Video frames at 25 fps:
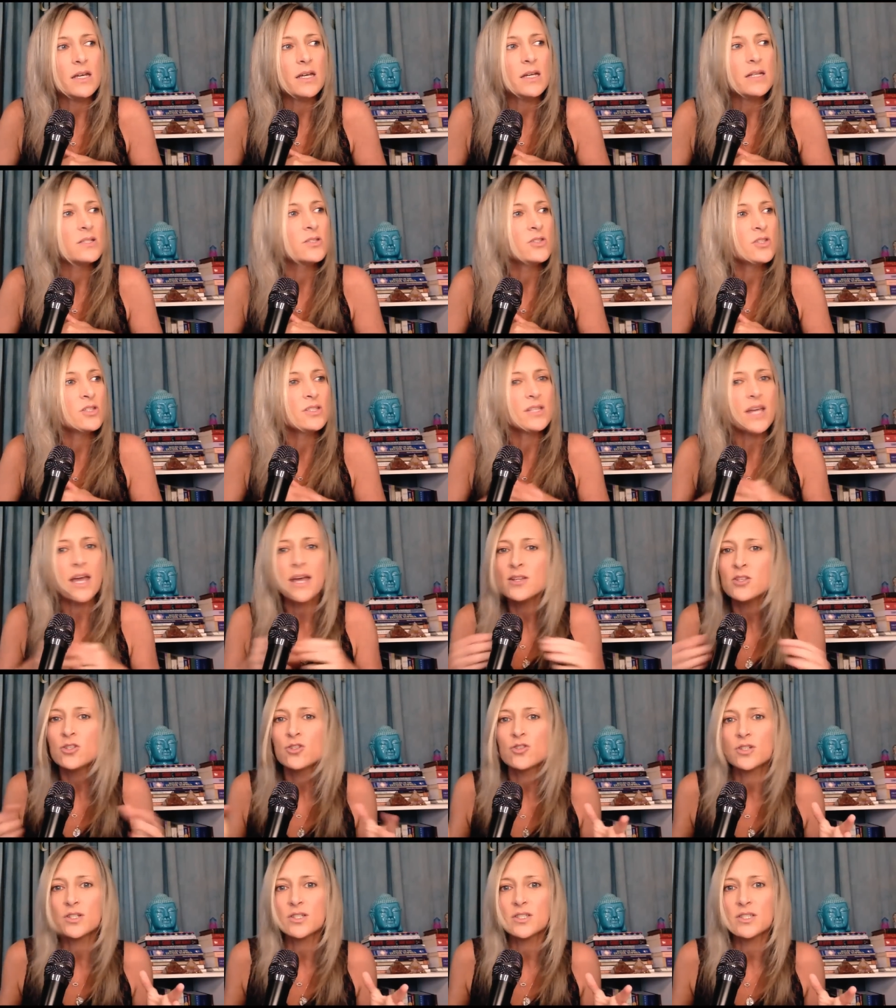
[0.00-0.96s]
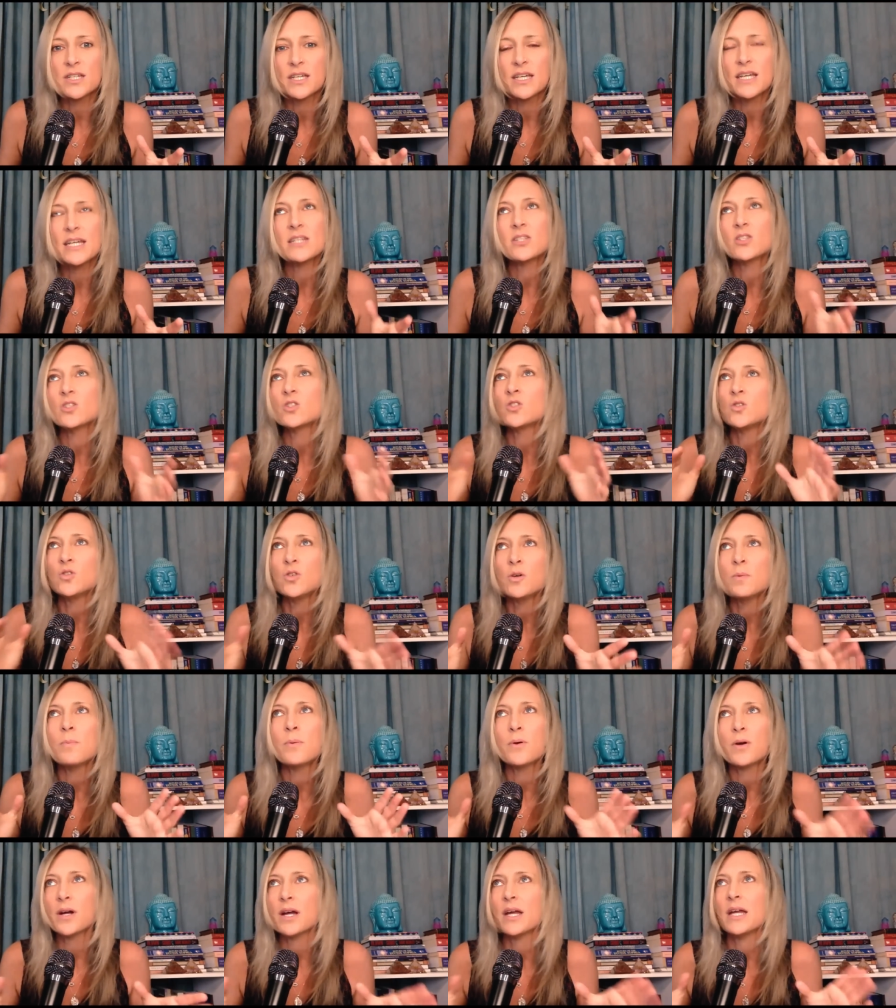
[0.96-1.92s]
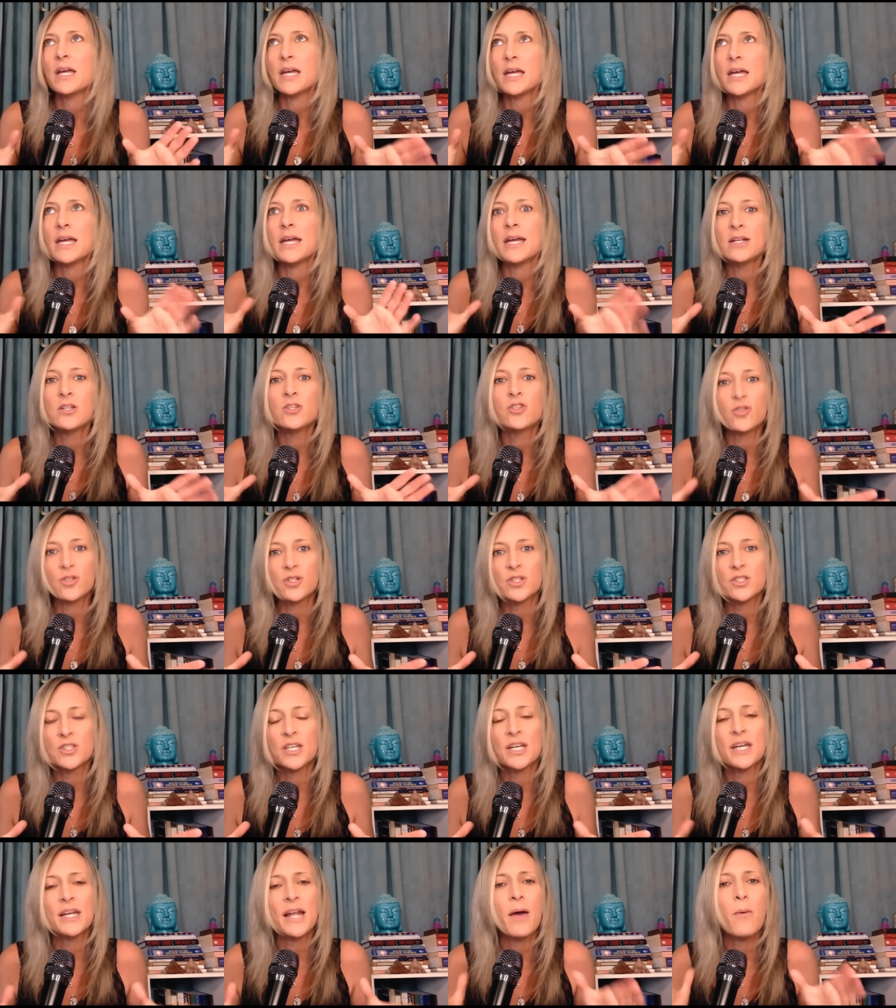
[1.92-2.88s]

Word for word: it's just interesting. It's super interesting.